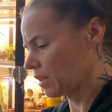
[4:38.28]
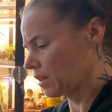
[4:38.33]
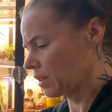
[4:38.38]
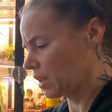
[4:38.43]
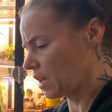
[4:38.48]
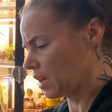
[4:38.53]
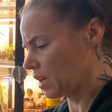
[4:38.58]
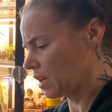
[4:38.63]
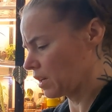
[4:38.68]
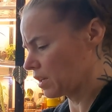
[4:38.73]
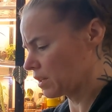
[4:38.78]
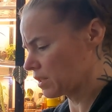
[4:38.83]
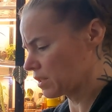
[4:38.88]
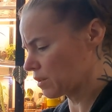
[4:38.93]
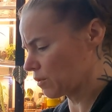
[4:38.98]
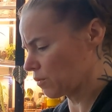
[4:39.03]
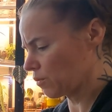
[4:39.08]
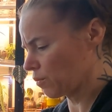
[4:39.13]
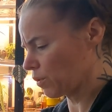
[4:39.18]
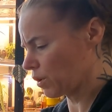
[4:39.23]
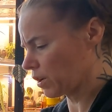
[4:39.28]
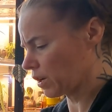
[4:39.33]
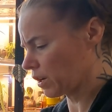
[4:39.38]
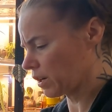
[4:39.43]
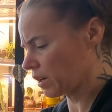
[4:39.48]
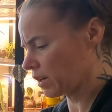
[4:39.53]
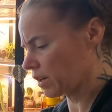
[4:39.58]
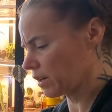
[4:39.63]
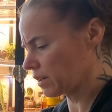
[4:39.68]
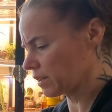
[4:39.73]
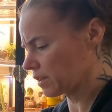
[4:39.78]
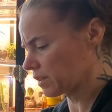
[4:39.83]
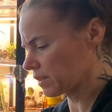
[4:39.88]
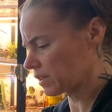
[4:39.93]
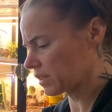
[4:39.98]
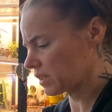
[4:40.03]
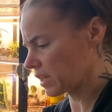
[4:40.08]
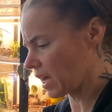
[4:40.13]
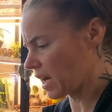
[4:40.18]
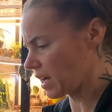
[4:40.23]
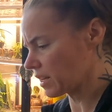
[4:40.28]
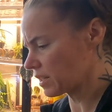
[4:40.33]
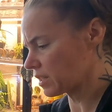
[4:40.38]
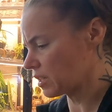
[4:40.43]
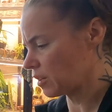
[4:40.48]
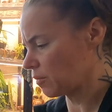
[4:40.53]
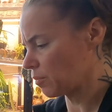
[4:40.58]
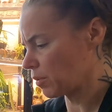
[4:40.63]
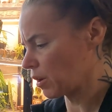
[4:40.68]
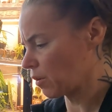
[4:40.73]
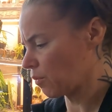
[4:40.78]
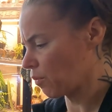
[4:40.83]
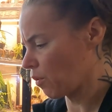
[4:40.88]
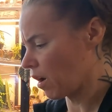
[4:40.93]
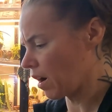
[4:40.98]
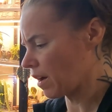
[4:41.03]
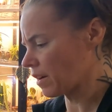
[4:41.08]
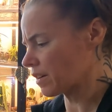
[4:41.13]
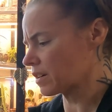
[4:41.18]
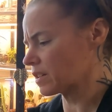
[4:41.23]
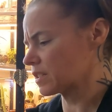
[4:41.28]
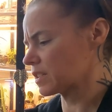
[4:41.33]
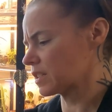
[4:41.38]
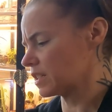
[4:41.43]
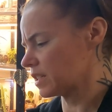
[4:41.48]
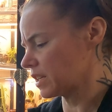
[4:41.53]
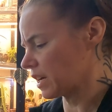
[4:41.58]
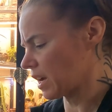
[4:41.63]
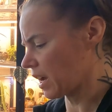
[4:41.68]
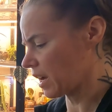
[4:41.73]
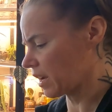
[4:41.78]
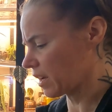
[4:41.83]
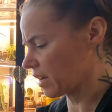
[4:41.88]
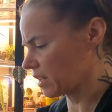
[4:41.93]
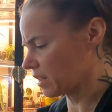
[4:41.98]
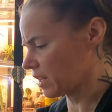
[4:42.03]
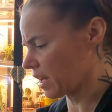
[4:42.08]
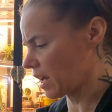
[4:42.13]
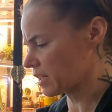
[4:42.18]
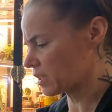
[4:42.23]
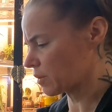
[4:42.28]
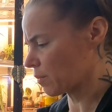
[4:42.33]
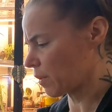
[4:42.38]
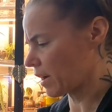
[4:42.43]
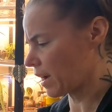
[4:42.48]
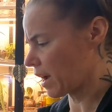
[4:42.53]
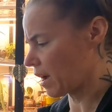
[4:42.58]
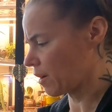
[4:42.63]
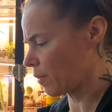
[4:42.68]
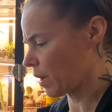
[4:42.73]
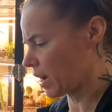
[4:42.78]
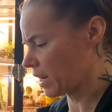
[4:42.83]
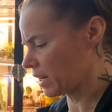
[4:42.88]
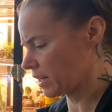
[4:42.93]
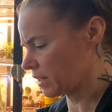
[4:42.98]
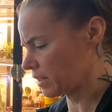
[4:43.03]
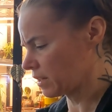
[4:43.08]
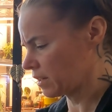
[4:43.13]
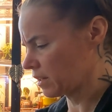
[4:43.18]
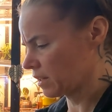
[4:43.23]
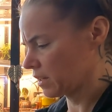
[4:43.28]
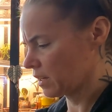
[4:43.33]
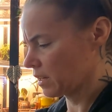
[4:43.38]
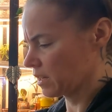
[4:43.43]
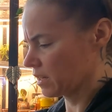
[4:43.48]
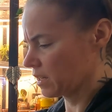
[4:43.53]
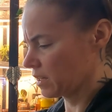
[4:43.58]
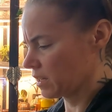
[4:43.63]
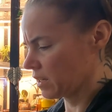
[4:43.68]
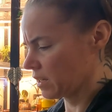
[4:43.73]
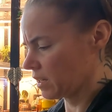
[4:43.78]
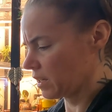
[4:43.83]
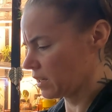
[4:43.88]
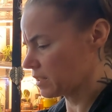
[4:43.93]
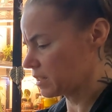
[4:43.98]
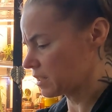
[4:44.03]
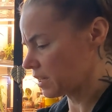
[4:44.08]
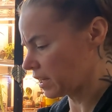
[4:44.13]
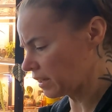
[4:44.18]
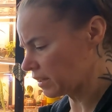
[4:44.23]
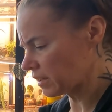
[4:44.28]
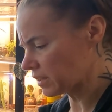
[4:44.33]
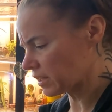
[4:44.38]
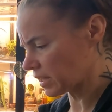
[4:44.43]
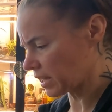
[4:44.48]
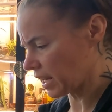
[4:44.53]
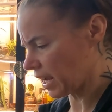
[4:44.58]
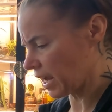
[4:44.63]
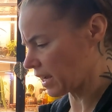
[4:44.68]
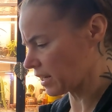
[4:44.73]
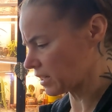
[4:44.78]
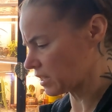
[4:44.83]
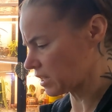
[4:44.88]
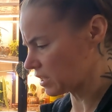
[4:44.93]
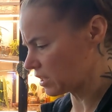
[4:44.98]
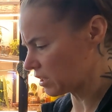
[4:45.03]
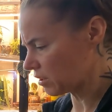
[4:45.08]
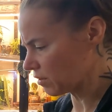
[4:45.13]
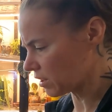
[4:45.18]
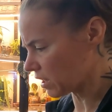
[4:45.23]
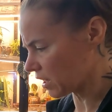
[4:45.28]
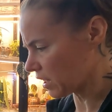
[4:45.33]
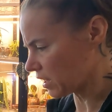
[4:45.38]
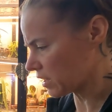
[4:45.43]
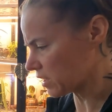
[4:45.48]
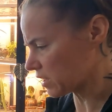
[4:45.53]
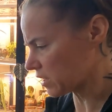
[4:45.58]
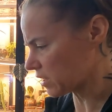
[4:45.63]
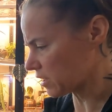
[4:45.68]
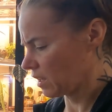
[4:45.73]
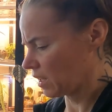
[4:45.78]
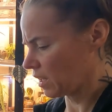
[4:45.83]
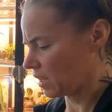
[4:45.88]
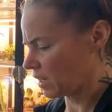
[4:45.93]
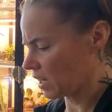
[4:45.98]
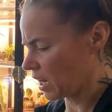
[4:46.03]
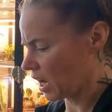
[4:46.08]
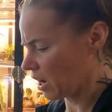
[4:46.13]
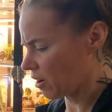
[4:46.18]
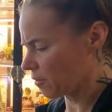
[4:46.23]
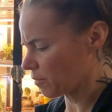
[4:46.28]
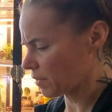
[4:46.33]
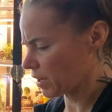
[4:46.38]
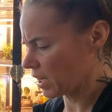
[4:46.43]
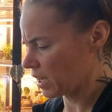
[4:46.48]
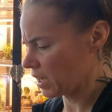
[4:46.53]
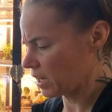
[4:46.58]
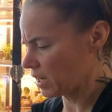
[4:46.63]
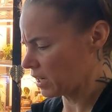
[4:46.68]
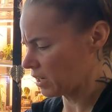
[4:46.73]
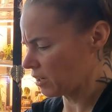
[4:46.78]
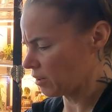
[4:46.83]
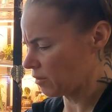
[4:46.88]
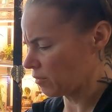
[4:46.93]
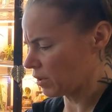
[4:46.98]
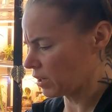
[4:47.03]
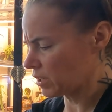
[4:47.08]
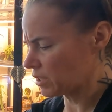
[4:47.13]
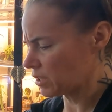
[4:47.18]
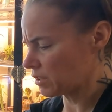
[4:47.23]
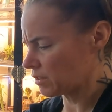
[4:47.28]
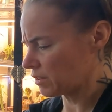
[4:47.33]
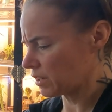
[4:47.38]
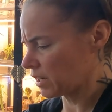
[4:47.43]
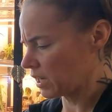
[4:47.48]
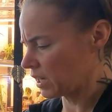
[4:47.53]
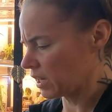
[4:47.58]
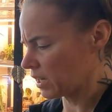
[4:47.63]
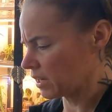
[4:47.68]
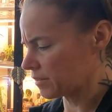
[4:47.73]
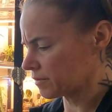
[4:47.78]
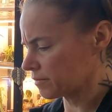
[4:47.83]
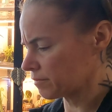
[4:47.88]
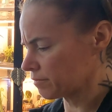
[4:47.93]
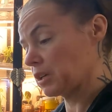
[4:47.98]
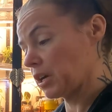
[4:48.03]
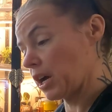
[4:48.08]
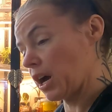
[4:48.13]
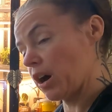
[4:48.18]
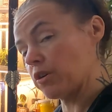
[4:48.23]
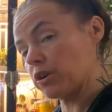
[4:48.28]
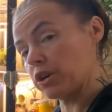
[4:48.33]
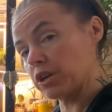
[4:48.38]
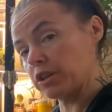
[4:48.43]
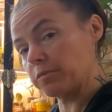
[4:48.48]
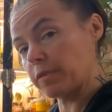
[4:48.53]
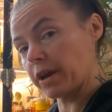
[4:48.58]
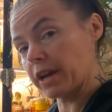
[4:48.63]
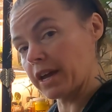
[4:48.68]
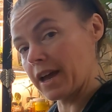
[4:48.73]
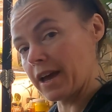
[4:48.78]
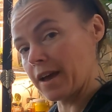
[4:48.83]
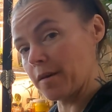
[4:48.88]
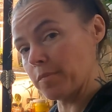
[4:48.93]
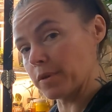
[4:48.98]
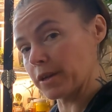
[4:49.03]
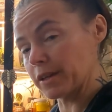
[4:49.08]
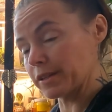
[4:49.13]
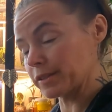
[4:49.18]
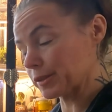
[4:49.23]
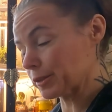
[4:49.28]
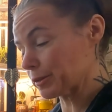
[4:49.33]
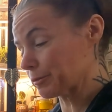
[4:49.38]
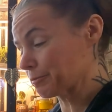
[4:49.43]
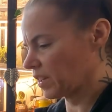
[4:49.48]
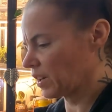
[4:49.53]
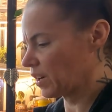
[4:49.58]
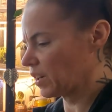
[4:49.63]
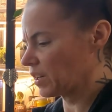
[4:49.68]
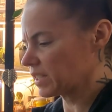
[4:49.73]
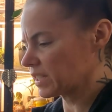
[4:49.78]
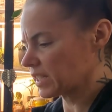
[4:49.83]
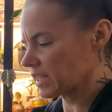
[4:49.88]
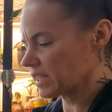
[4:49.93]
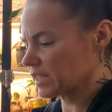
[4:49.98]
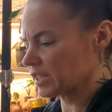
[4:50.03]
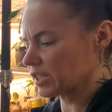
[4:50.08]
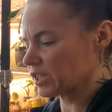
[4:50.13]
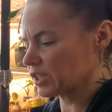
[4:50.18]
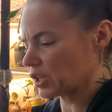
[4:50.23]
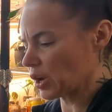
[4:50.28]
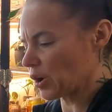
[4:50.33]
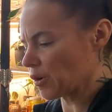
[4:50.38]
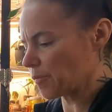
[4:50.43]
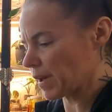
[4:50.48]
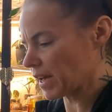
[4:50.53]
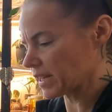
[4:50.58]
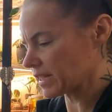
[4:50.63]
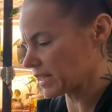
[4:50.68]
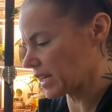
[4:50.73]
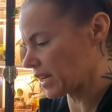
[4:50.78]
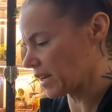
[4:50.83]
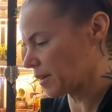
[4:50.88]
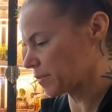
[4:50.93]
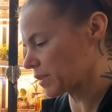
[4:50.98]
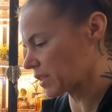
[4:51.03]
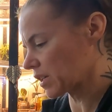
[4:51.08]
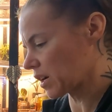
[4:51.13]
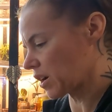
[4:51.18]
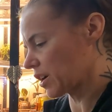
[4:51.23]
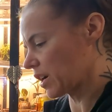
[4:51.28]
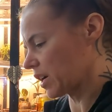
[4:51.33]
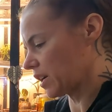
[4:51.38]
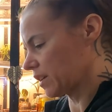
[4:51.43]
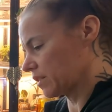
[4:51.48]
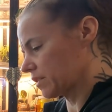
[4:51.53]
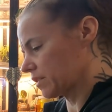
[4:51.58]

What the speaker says: these were set to be watered today, and that's why I waited until today to do this. And now I'm kind of wondering how good my app is. Oh, this is so messy. I'm sorry.